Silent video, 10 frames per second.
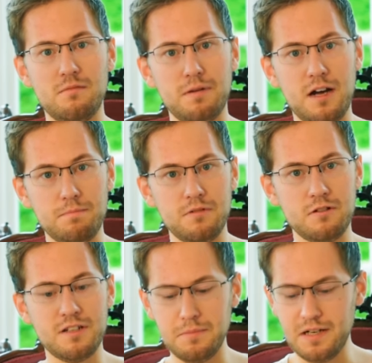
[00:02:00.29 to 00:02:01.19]
of popular
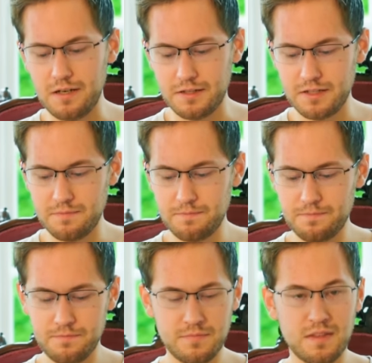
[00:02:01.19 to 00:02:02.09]
demand.
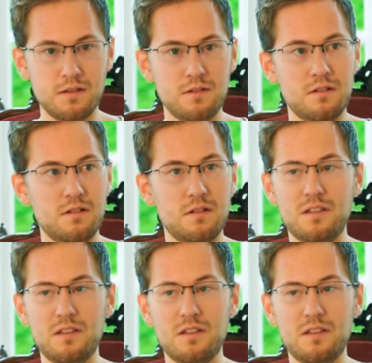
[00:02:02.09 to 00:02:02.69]
The